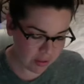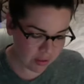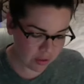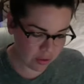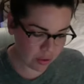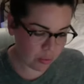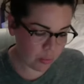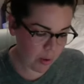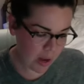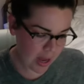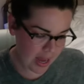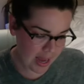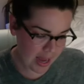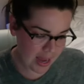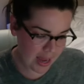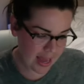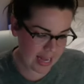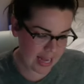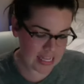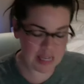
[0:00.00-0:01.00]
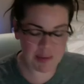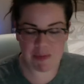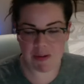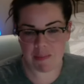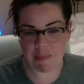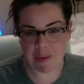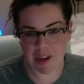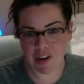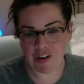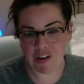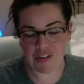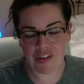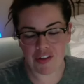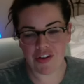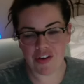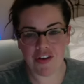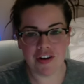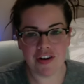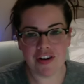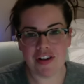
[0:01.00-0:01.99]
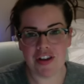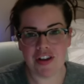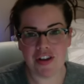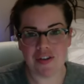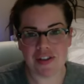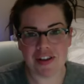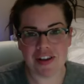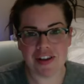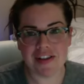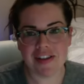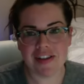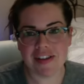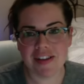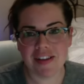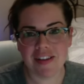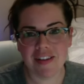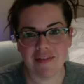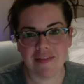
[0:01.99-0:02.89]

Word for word: your why, has to be bigger than your excuses.